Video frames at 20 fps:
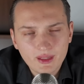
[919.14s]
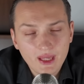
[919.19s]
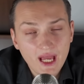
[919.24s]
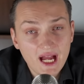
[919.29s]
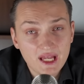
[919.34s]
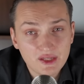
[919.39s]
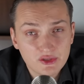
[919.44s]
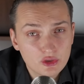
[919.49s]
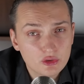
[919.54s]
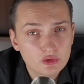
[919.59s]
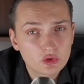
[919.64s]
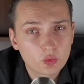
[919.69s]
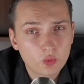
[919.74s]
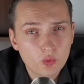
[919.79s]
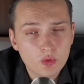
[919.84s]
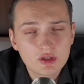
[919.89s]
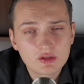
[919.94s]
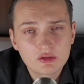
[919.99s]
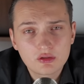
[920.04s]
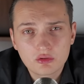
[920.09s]
I don't
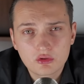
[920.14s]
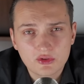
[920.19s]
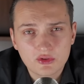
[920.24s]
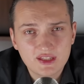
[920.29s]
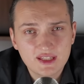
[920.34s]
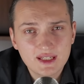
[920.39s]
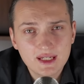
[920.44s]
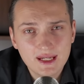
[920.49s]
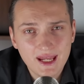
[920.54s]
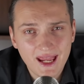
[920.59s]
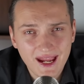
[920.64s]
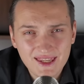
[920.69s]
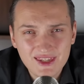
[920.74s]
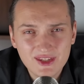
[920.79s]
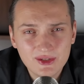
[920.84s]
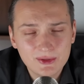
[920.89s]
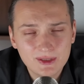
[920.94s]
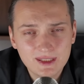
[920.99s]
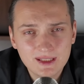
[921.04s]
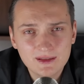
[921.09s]
want to see any
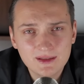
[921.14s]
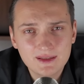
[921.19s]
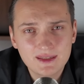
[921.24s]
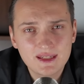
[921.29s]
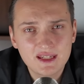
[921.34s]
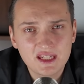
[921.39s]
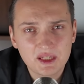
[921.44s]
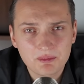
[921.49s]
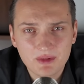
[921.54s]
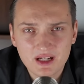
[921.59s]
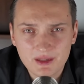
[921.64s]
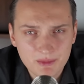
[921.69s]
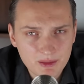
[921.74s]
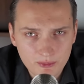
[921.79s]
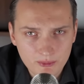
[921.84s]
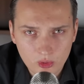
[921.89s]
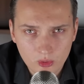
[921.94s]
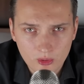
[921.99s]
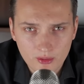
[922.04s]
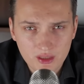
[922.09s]
utility in my meme
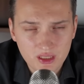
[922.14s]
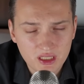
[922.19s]
coin.